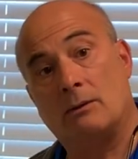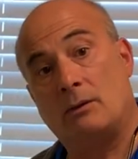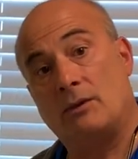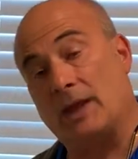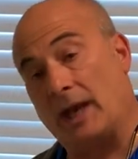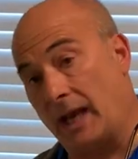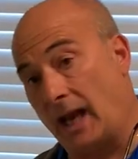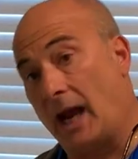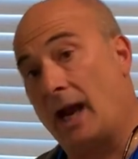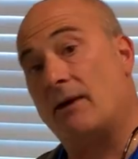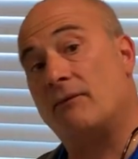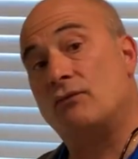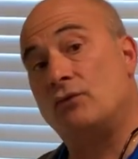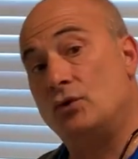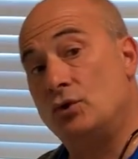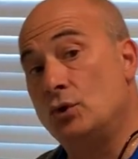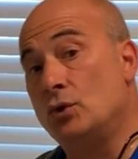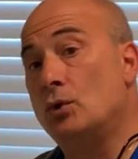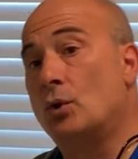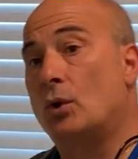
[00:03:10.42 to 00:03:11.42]
They have
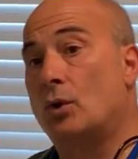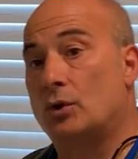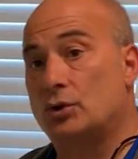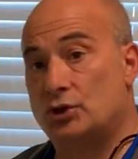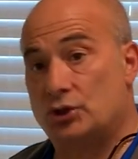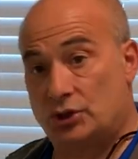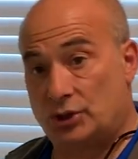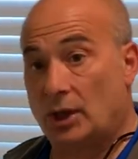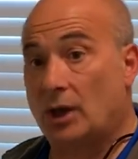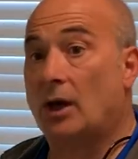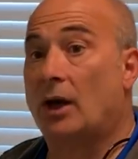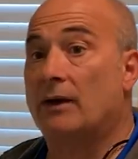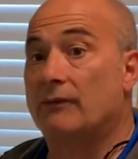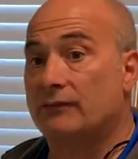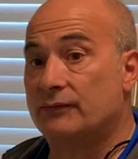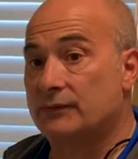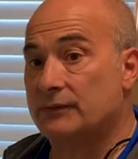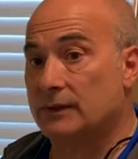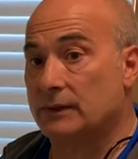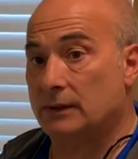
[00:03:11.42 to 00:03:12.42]
newer
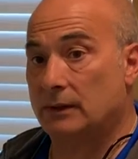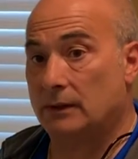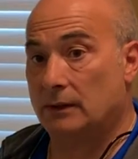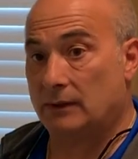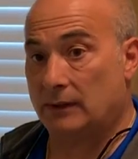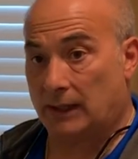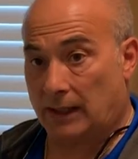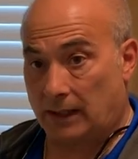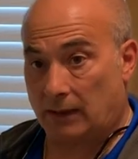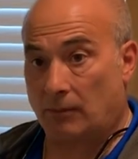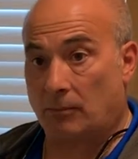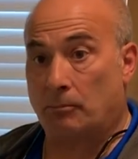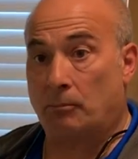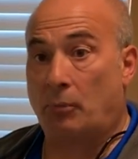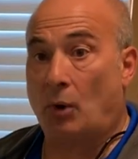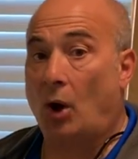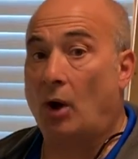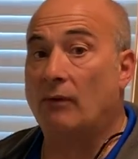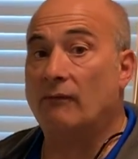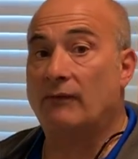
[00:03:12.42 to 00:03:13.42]
shutoffs that are
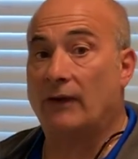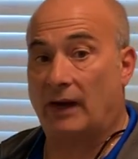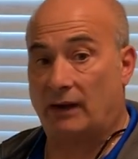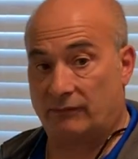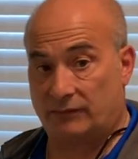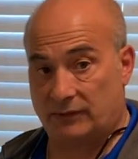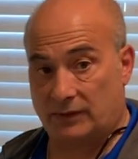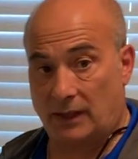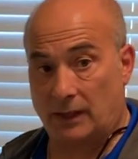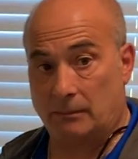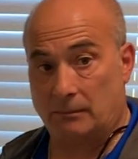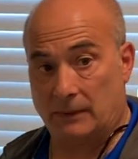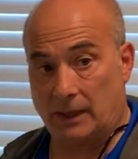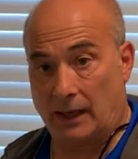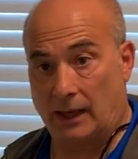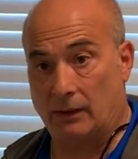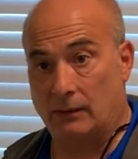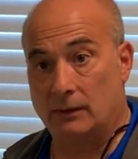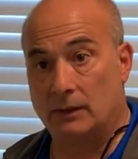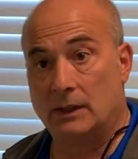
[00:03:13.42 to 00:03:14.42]
ball valve type
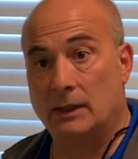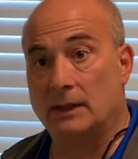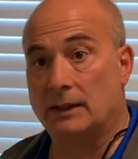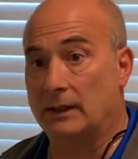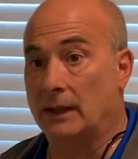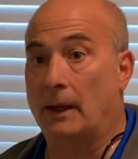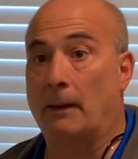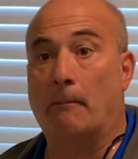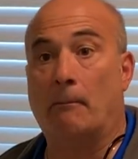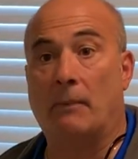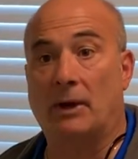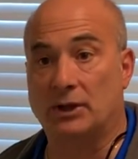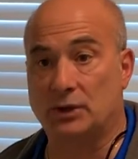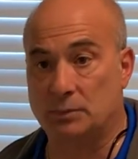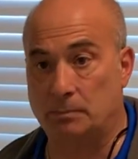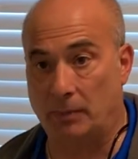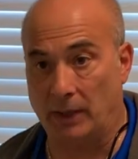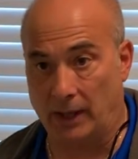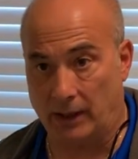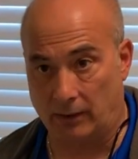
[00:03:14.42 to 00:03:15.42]
now, that are
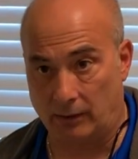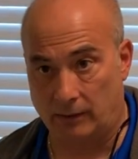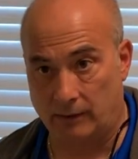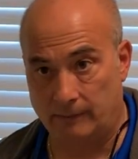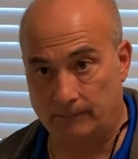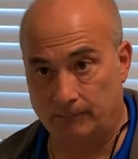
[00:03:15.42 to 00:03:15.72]
much better.